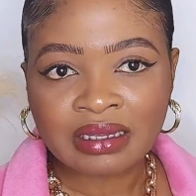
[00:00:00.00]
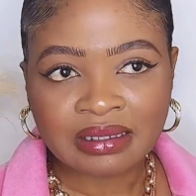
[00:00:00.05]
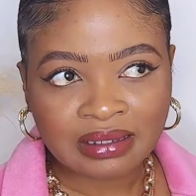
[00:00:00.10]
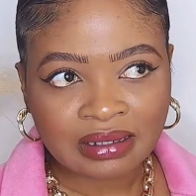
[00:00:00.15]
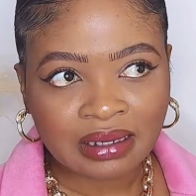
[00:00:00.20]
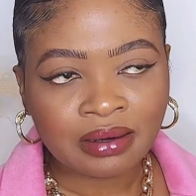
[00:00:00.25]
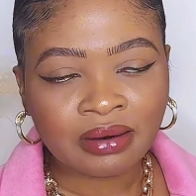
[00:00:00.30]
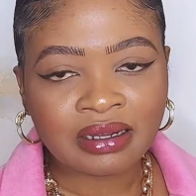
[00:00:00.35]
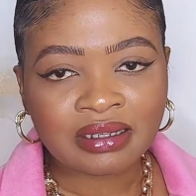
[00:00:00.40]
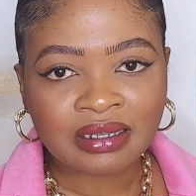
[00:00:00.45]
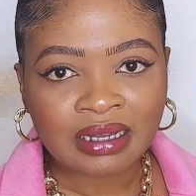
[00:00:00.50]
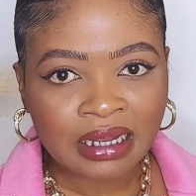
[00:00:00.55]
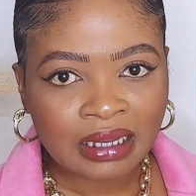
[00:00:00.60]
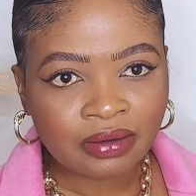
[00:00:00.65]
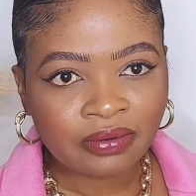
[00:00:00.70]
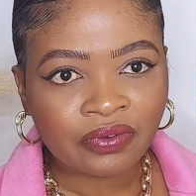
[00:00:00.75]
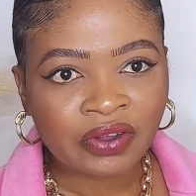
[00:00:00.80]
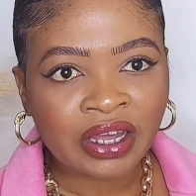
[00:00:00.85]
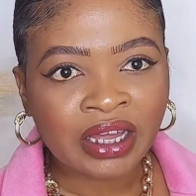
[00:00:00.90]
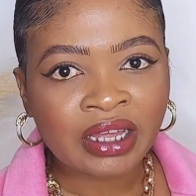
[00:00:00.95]
Zara is kind
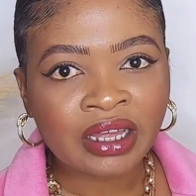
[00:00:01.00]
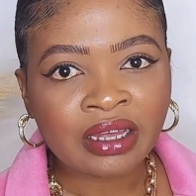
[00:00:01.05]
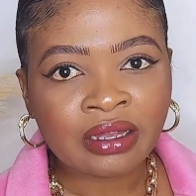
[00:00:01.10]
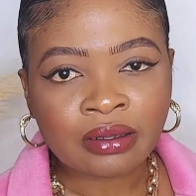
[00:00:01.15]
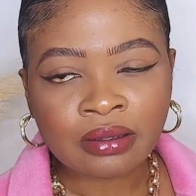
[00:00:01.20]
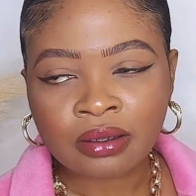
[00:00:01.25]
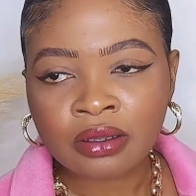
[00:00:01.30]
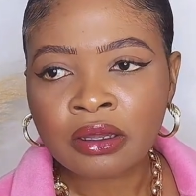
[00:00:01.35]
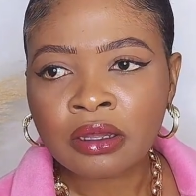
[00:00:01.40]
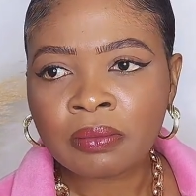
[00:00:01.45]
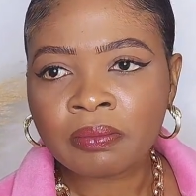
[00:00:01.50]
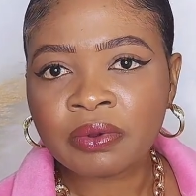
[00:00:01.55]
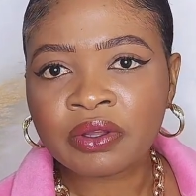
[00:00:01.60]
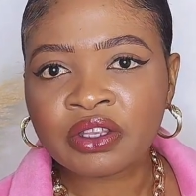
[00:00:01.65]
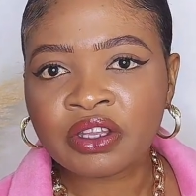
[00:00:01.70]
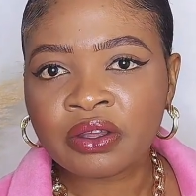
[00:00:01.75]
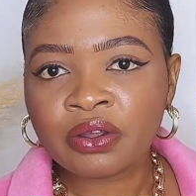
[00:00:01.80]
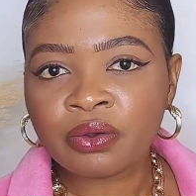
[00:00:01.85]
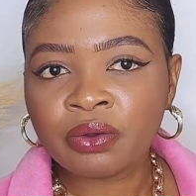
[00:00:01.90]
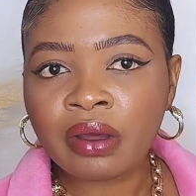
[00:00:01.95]
of high end. But
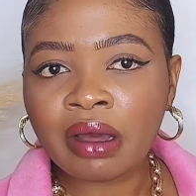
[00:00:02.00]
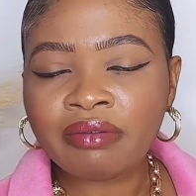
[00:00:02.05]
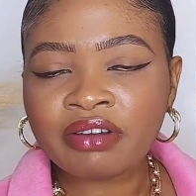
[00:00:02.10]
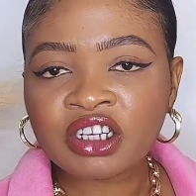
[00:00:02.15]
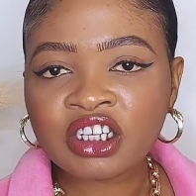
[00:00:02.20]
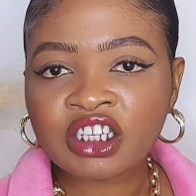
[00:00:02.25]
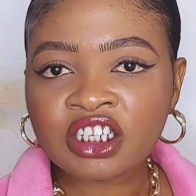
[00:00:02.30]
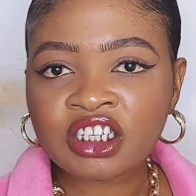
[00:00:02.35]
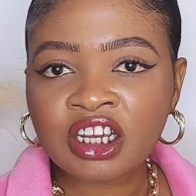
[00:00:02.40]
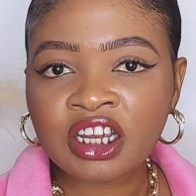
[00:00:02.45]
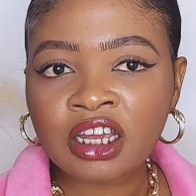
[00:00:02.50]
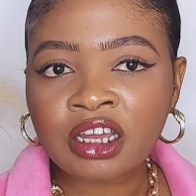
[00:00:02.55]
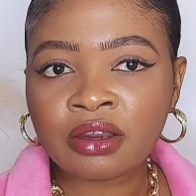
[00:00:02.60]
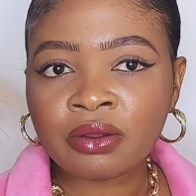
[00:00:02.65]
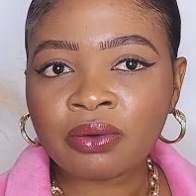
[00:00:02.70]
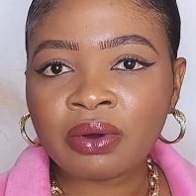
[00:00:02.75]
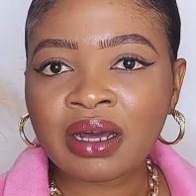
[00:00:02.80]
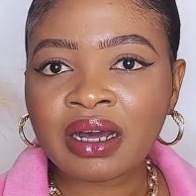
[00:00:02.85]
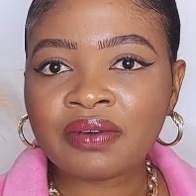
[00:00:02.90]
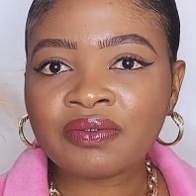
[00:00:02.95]
you have Shein,
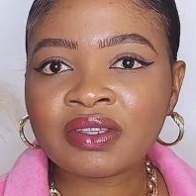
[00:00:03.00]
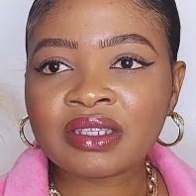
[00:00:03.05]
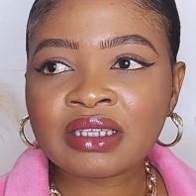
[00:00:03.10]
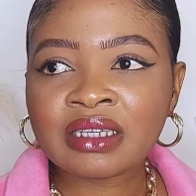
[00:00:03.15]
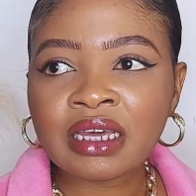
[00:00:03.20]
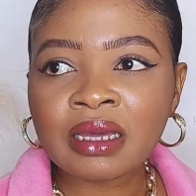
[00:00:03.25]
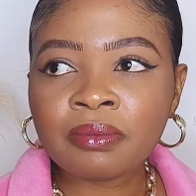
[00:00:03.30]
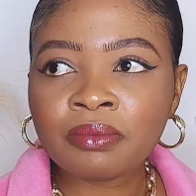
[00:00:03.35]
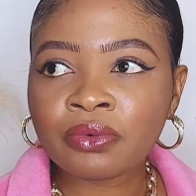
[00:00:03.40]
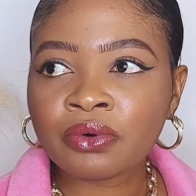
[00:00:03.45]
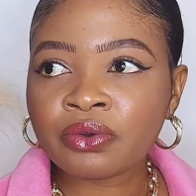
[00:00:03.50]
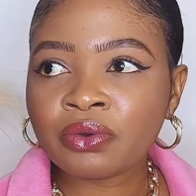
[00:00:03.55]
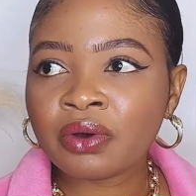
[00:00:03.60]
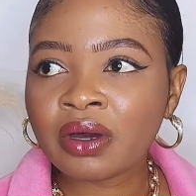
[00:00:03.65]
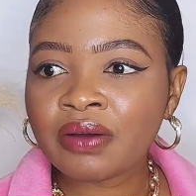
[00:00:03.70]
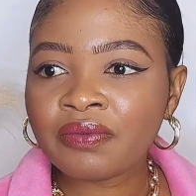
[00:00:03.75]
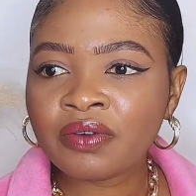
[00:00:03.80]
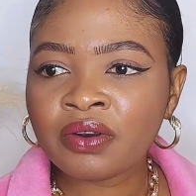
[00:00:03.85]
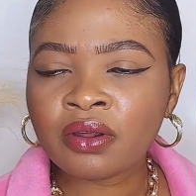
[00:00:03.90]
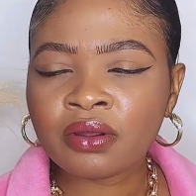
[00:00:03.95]
you have Timo, you
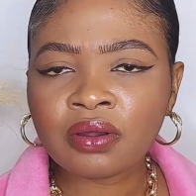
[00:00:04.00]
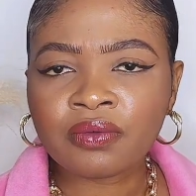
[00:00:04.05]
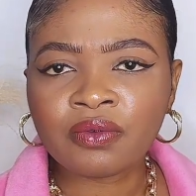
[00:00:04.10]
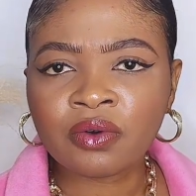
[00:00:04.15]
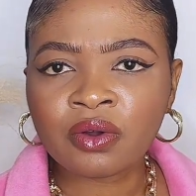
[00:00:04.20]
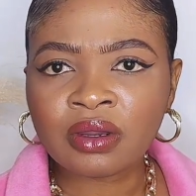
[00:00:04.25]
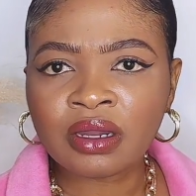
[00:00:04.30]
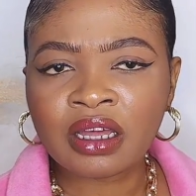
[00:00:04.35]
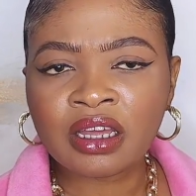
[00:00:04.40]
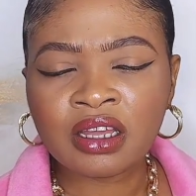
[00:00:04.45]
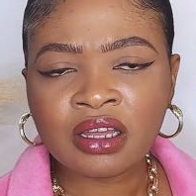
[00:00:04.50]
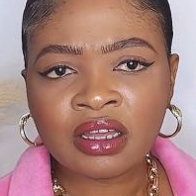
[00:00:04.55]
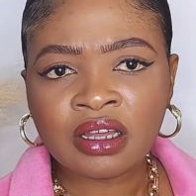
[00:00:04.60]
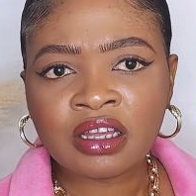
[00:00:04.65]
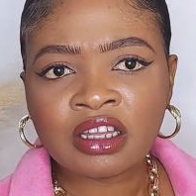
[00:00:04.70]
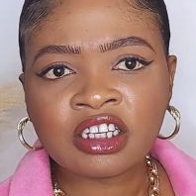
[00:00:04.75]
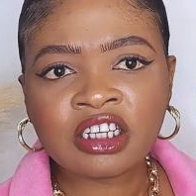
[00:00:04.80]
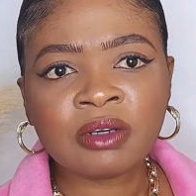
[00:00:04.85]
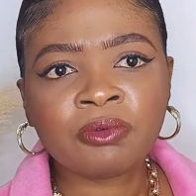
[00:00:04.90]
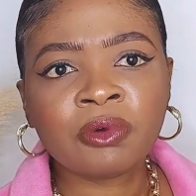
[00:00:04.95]
have a lot of other
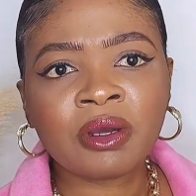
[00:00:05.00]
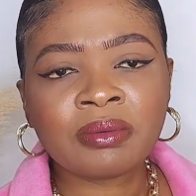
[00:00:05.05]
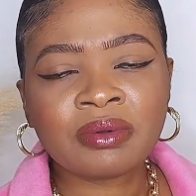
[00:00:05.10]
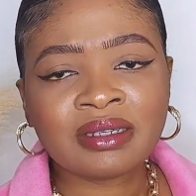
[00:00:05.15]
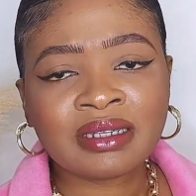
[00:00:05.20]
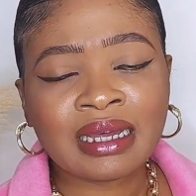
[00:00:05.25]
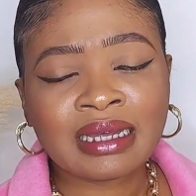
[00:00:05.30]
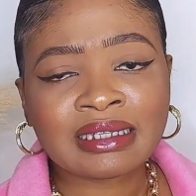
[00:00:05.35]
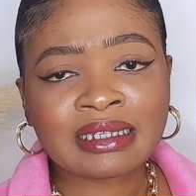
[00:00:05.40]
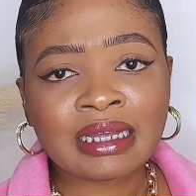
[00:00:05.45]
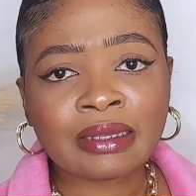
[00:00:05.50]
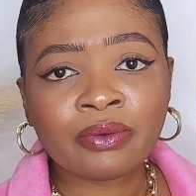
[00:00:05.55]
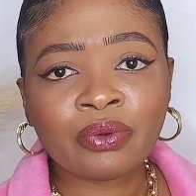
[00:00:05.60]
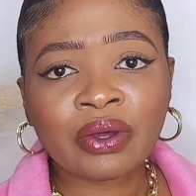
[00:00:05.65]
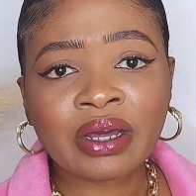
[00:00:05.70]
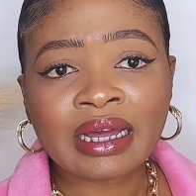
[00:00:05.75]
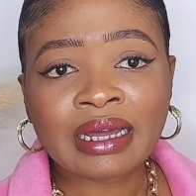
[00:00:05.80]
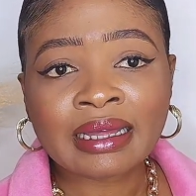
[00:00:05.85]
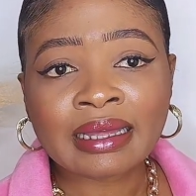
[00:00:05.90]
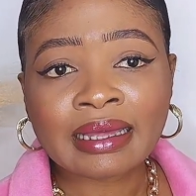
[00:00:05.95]
cheap websites that you
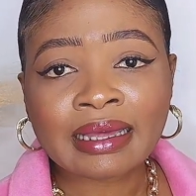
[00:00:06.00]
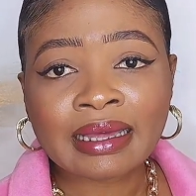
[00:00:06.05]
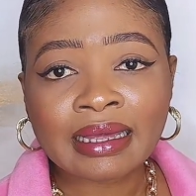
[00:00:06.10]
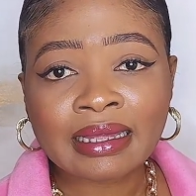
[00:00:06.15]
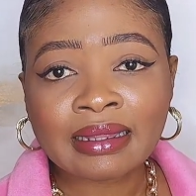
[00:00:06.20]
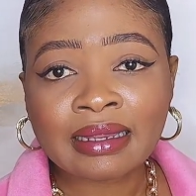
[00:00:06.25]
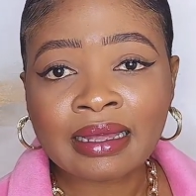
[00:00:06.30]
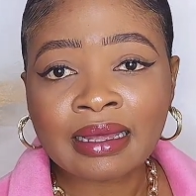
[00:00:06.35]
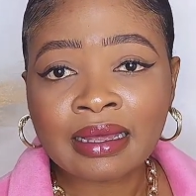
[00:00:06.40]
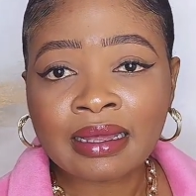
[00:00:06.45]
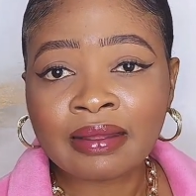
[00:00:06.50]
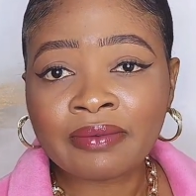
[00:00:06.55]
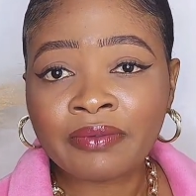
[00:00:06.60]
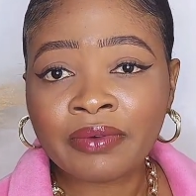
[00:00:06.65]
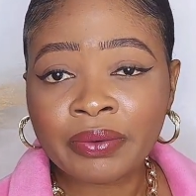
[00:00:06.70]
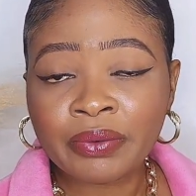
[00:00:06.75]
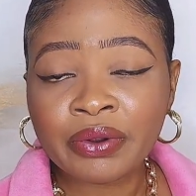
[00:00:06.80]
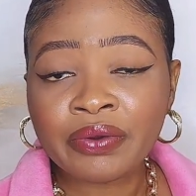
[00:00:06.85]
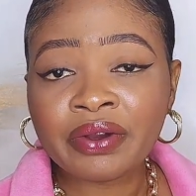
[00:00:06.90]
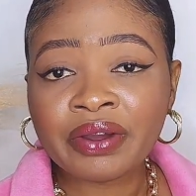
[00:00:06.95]
can get
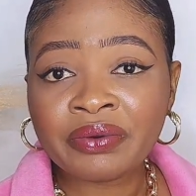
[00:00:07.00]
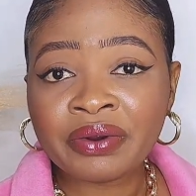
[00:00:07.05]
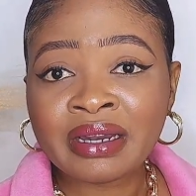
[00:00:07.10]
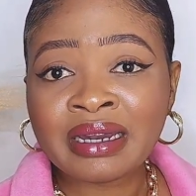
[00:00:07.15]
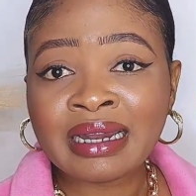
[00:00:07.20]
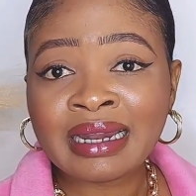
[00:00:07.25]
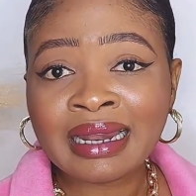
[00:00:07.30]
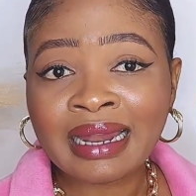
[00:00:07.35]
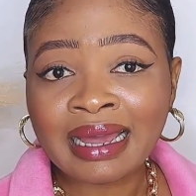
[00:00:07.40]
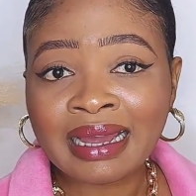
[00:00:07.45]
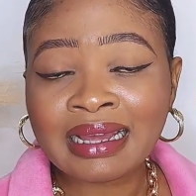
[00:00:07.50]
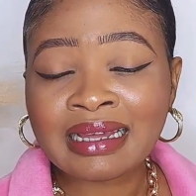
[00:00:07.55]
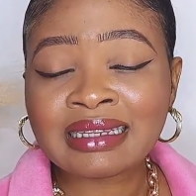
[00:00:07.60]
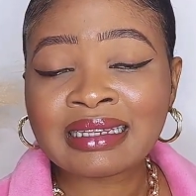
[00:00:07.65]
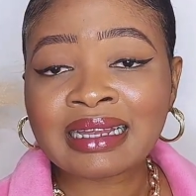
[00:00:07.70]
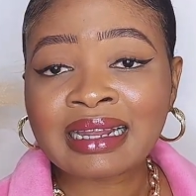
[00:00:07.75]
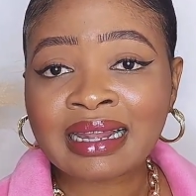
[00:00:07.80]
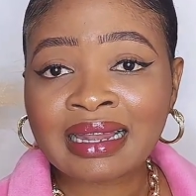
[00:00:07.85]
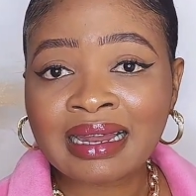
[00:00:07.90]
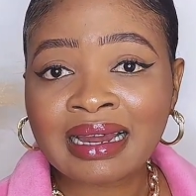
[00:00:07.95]
very
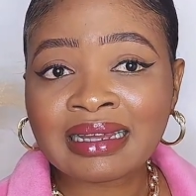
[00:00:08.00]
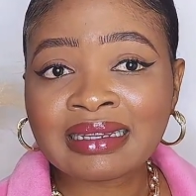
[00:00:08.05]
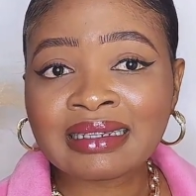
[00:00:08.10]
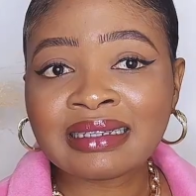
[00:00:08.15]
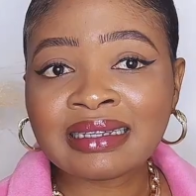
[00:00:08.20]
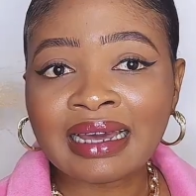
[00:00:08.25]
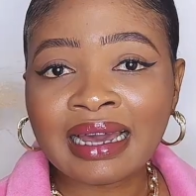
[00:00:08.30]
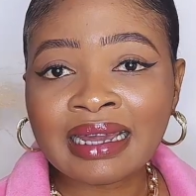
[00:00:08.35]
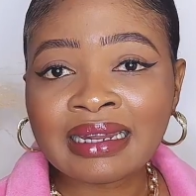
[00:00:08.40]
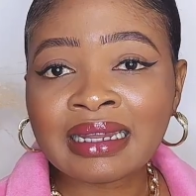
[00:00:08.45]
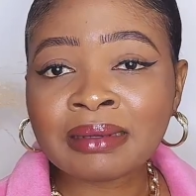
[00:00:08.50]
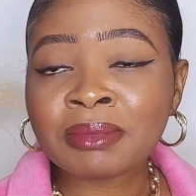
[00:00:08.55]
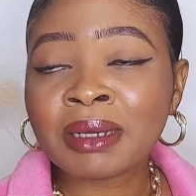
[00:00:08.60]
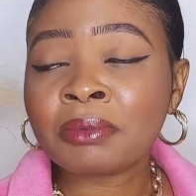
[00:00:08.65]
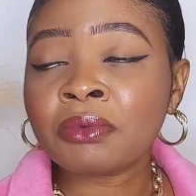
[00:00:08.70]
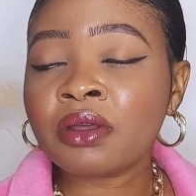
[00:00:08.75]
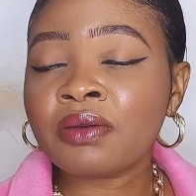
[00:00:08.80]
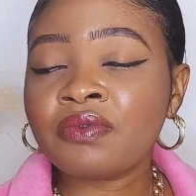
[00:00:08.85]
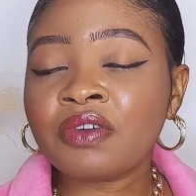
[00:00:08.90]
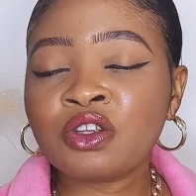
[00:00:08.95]
nice classic items.
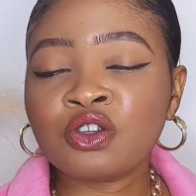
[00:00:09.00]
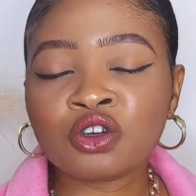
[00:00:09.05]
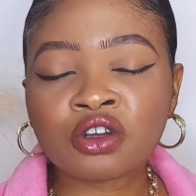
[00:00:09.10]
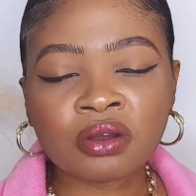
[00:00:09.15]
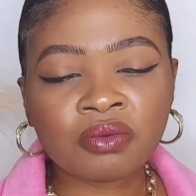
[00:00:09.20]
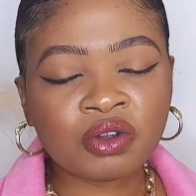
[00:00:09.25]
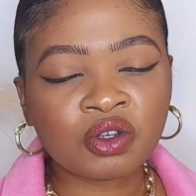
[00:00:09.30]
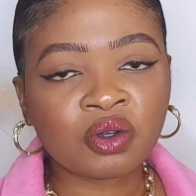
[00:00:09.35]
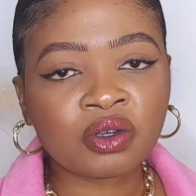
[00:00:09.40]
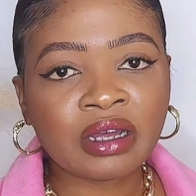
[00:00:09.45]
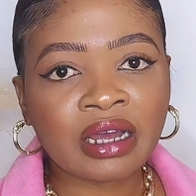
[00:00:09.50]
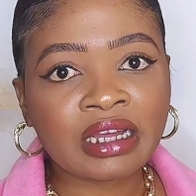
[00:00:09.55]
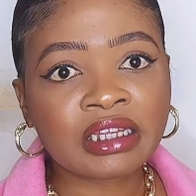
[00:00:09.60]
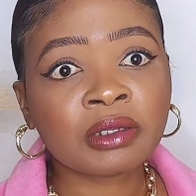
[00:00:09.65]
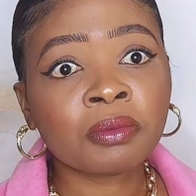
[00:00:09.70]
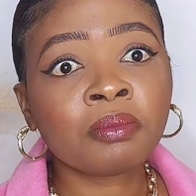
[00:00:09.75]
I'm not even joking with you guys.